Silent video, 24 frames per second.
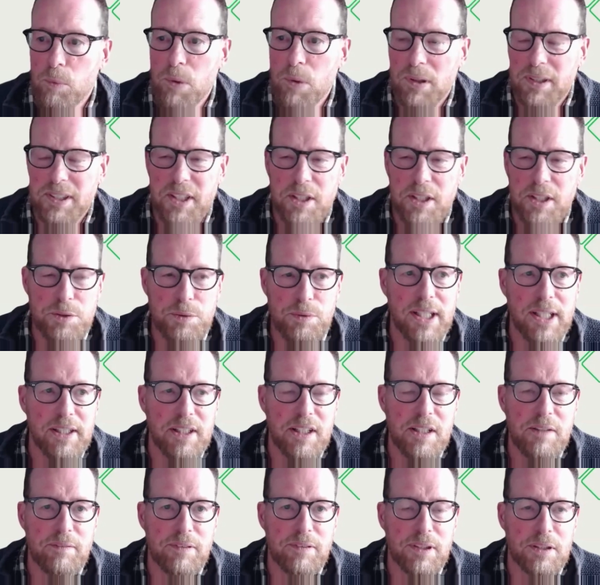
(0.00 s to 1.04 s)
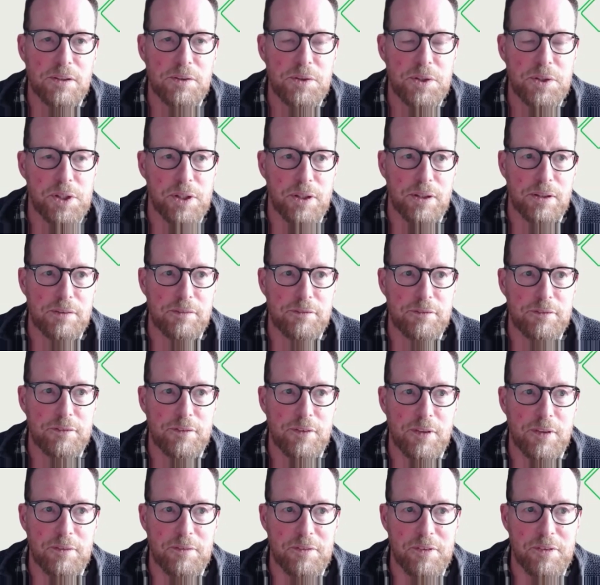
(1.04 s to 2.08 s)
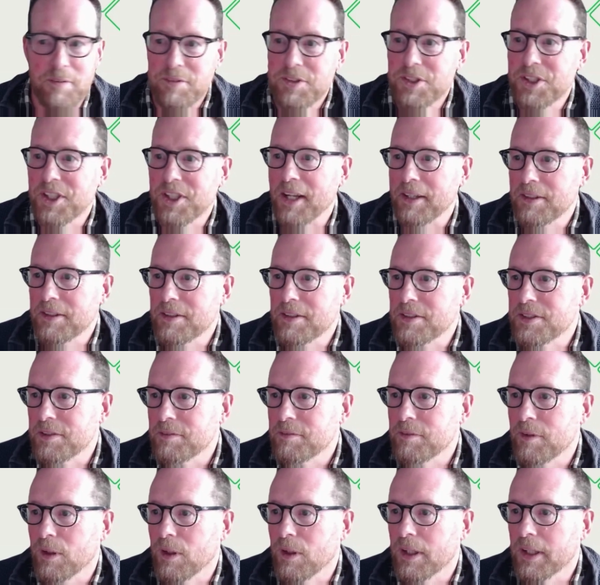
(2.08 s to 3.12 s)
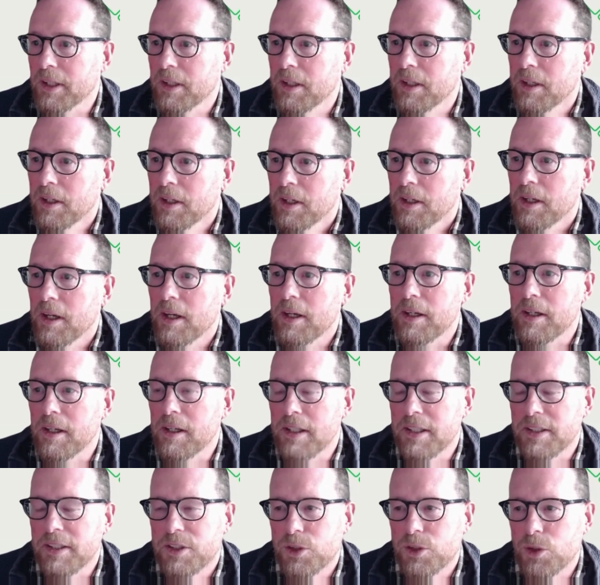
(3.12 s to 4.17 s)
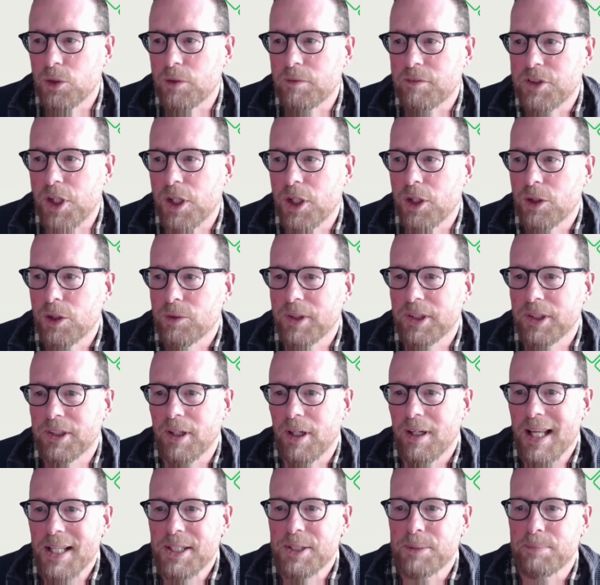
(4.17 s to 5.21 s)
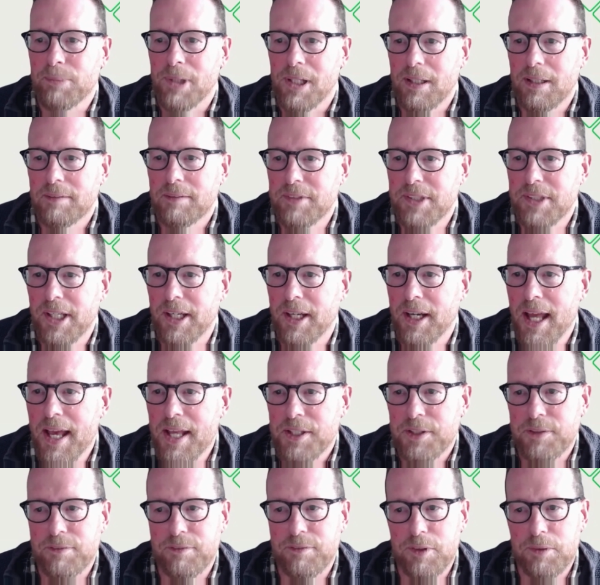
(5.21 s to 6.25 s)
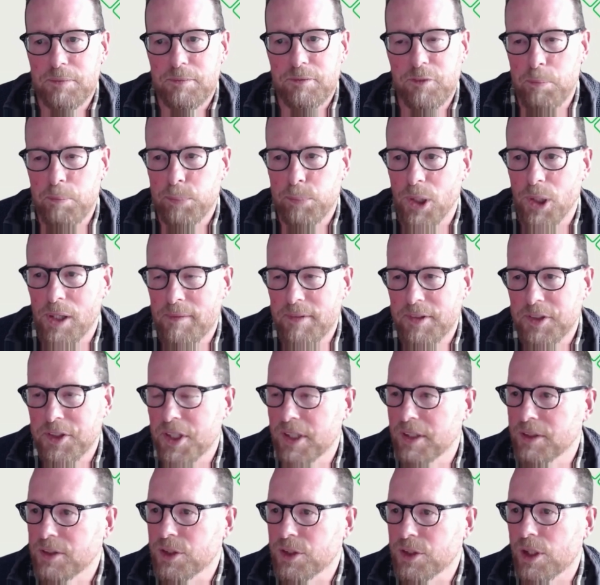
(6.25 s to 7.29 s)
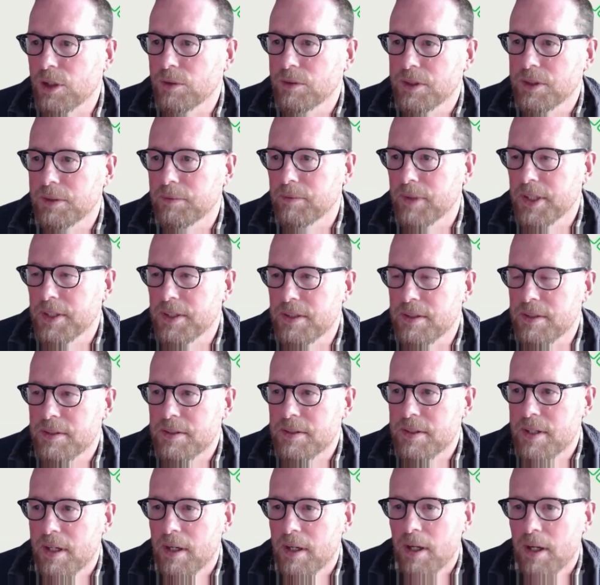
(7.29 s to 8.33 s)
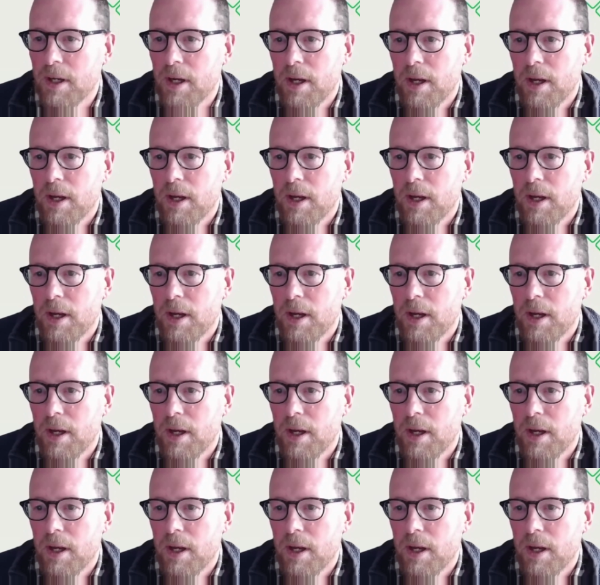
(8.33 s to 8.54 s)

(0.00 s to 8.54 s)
Well, it's really an evolution of standards, if you like. It's sort of securing the last mile of DNS for privacy and security reasons.